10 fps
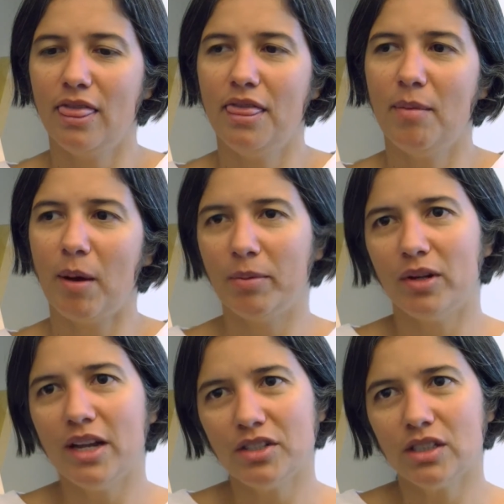the
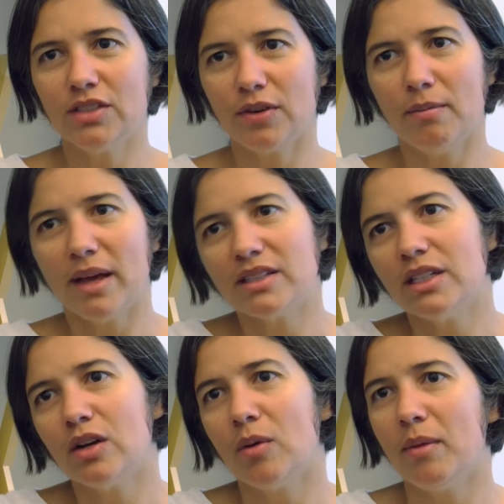populations from
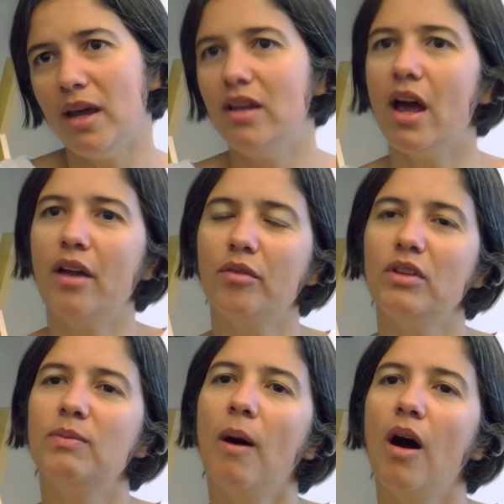Mexico may not
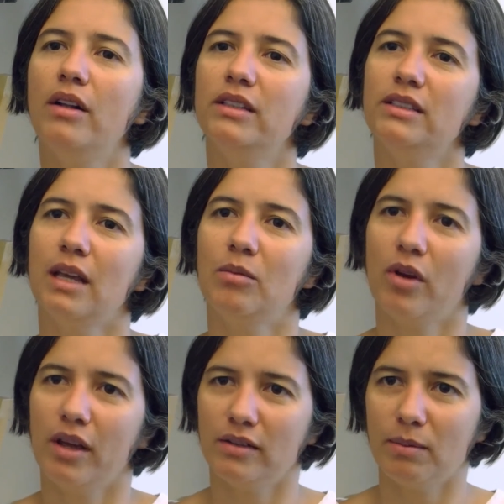respond the same
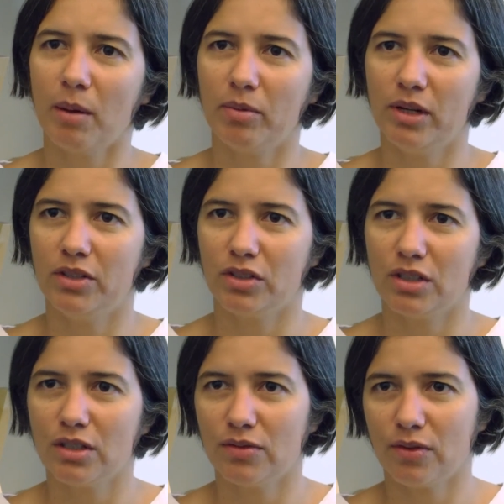way as the
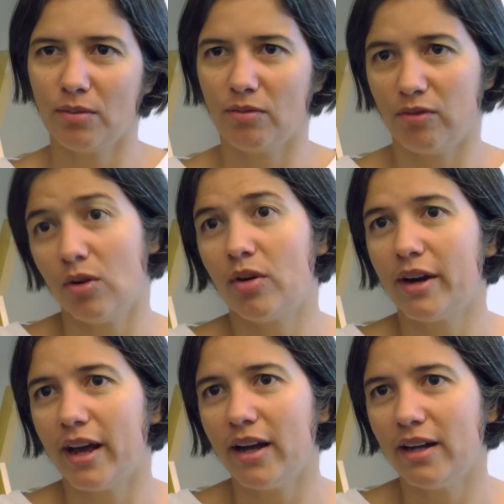populations from
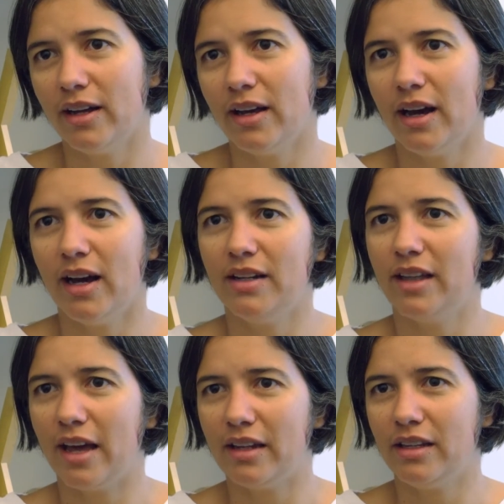Florida, and
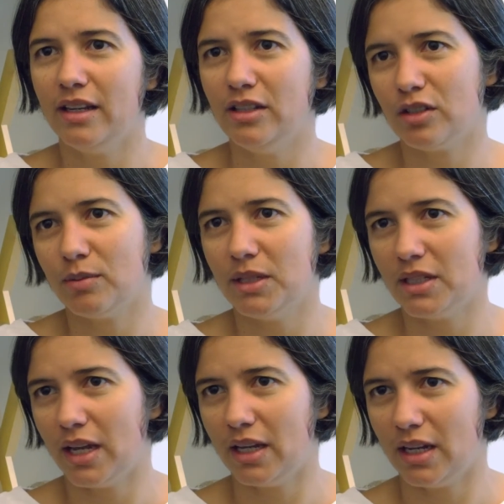that needs to be
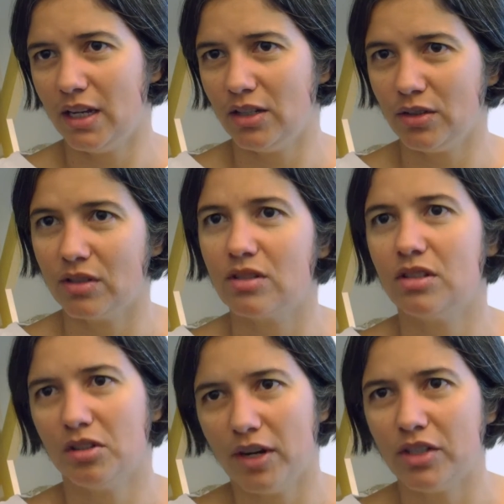taken into
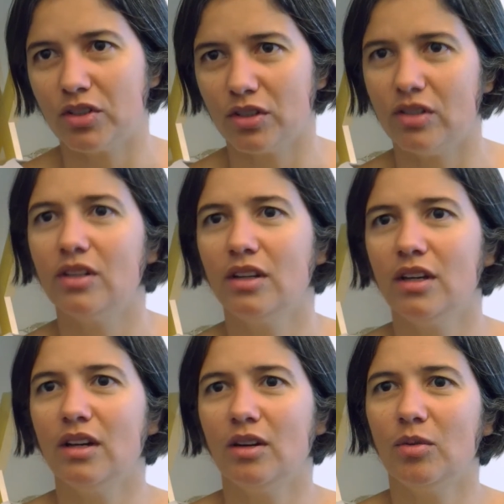consideration
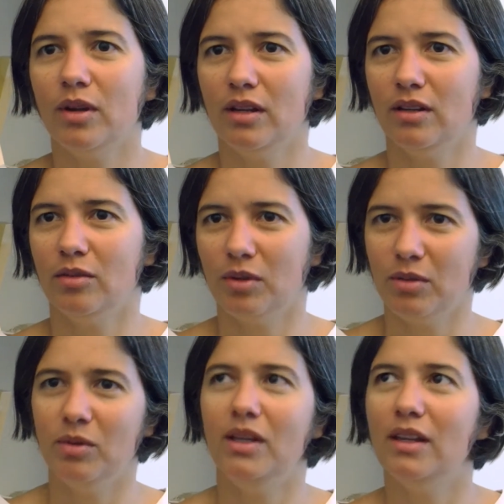when
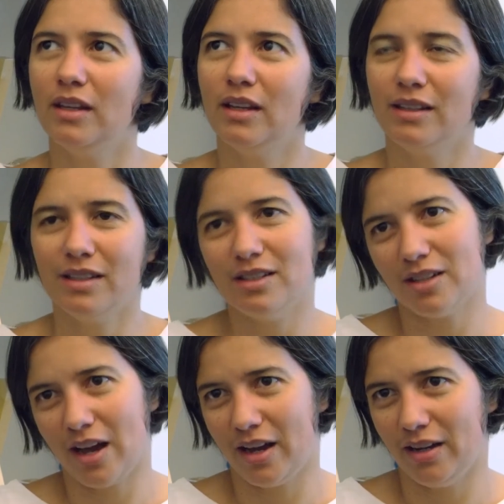when we
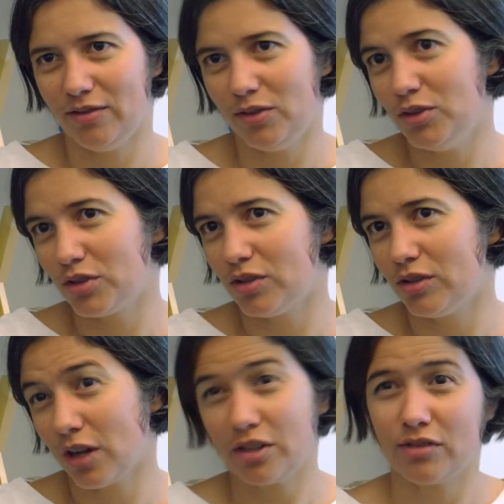design future
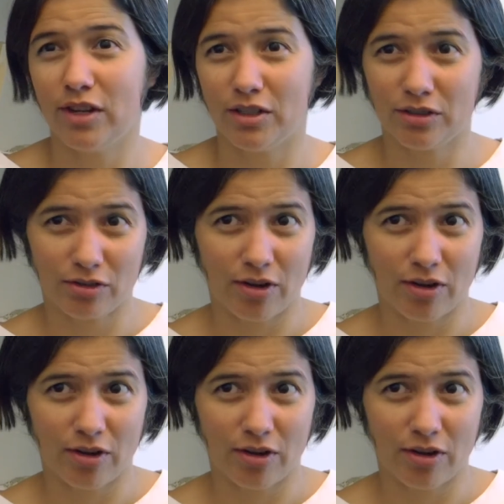conservation